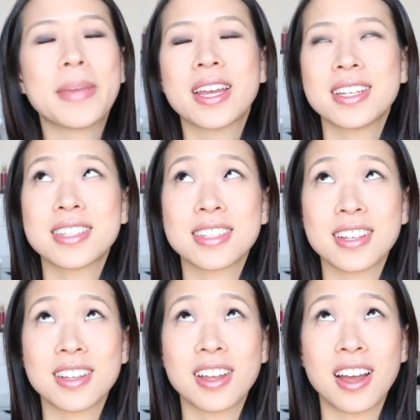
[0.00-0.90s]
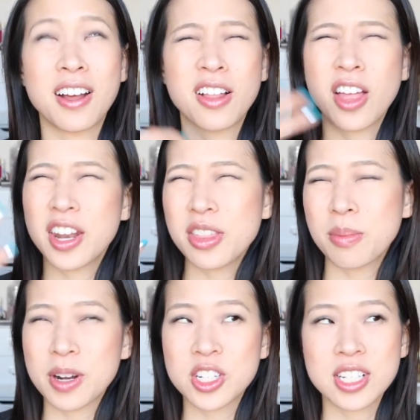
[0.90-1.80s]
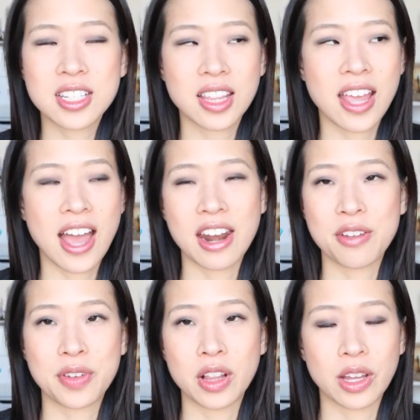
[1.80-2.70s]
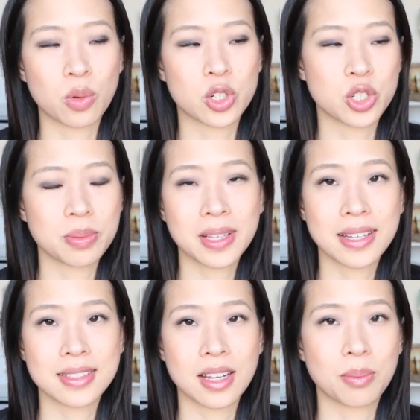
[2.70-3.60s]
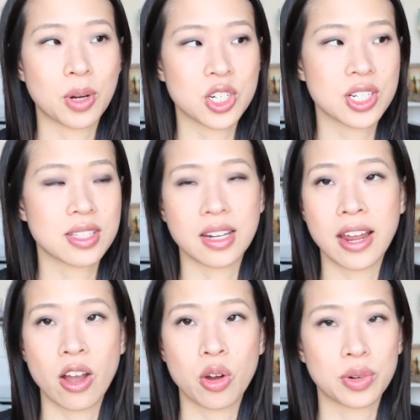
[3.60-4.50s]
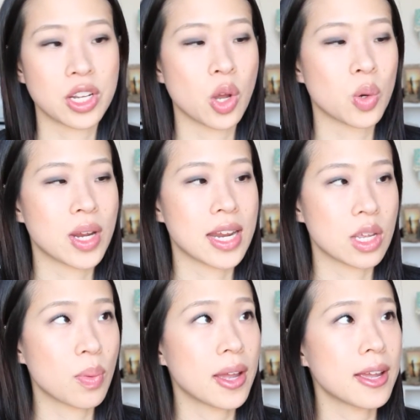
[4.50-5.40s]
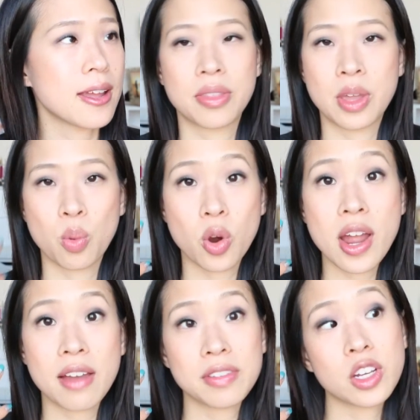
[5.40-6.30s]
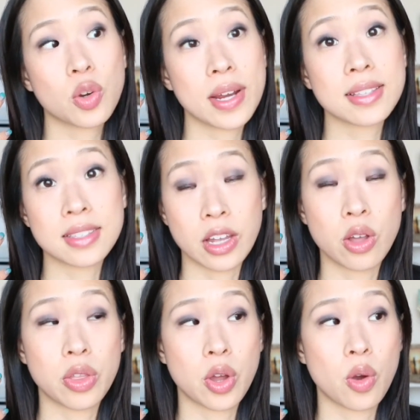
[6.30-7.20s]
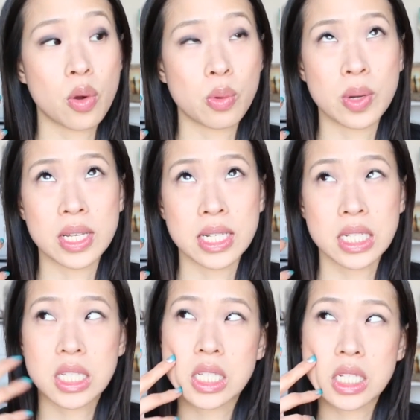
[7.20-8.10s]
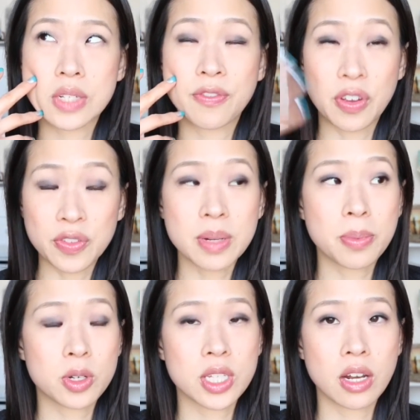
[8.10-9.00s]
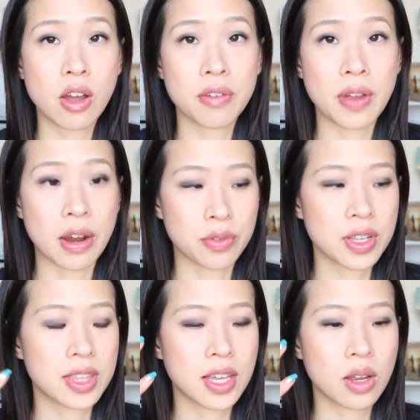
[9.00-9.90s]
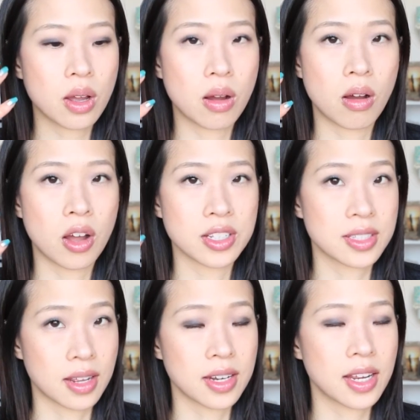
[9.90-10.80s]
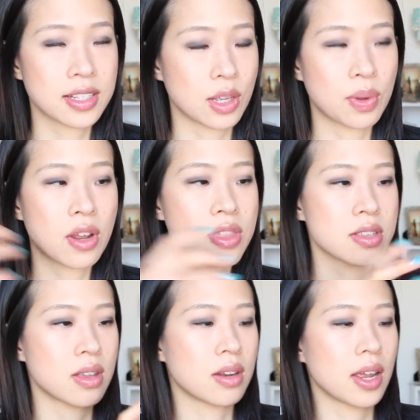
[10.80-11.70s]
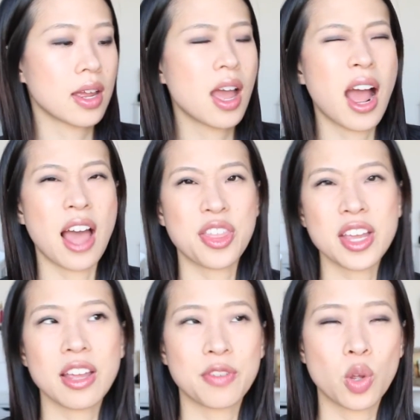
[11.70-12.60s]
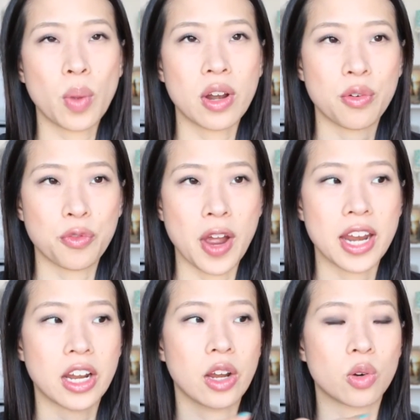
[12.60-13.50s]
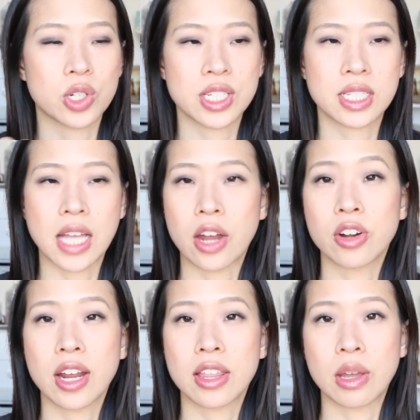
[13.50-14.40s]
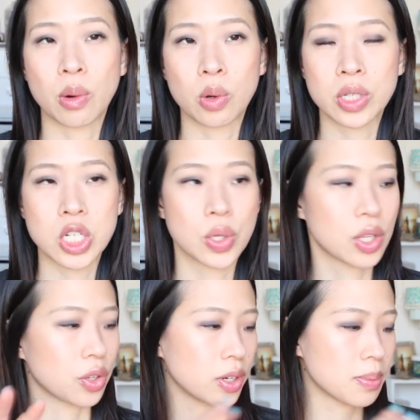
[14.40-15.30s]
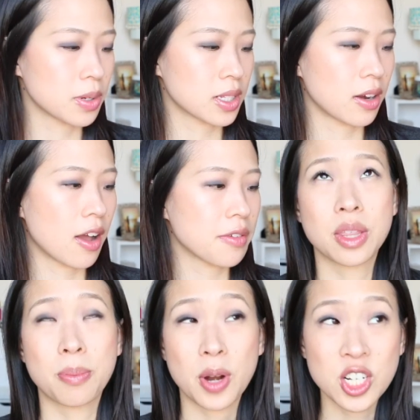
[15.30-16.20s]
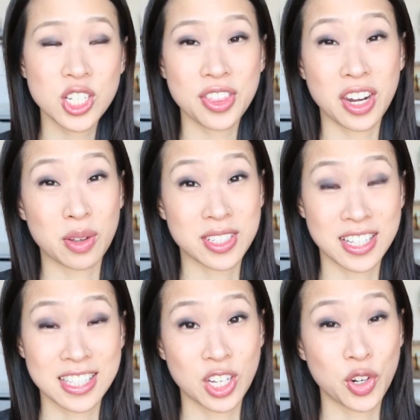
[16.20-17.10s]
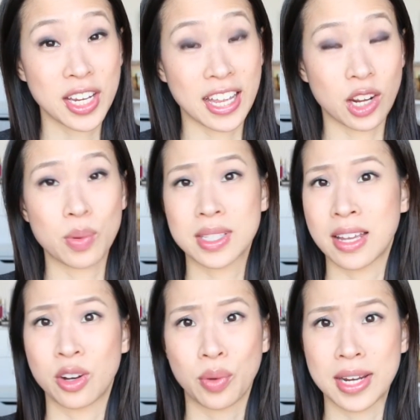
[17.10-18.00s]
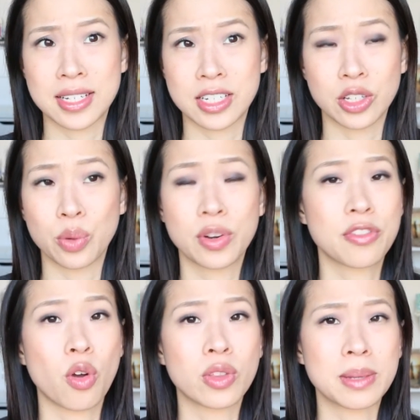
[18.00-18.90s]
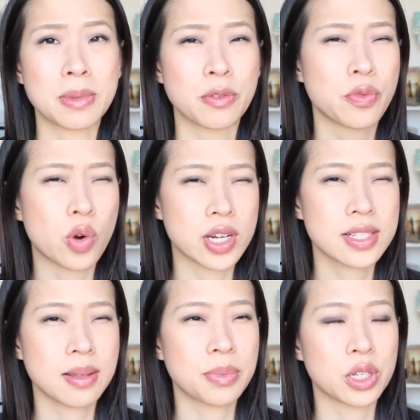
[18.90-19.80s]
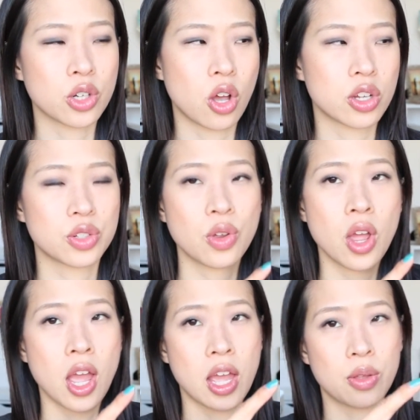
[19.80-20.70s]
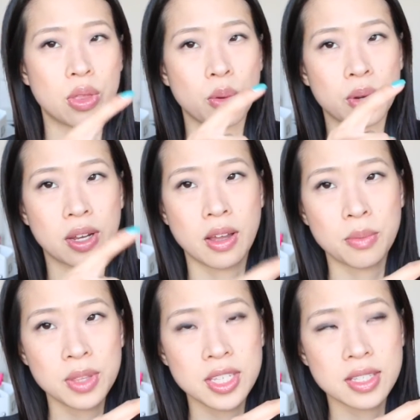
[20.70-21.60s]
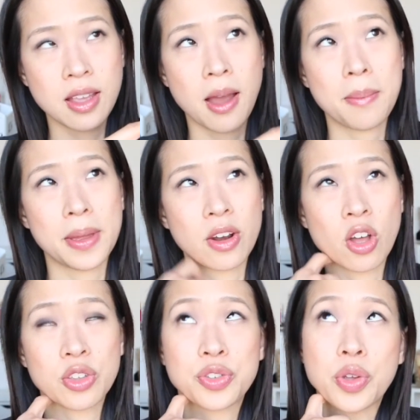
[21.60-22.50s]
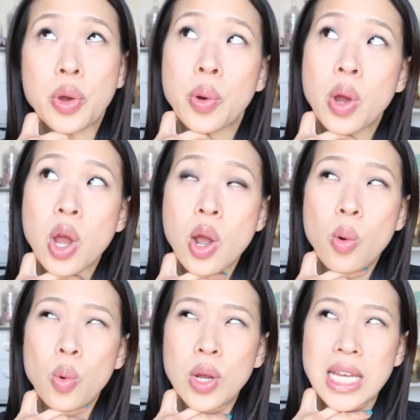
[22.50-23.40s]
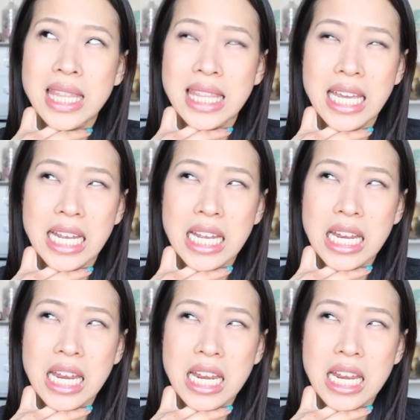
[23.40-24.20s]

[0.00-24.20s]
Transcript: because a lot of the brushes that they had I felt like were duplicates and brushes that I already own anyway. They were having a great sale though. It was 50% off everything on Sunday because I went on the Sunday. I think if you went on Friday or Saturday, they were only doing 30% off. The brush set that I was considering getting was a great deal. It would have only been 40 something dollars that would have come with this cup and also with like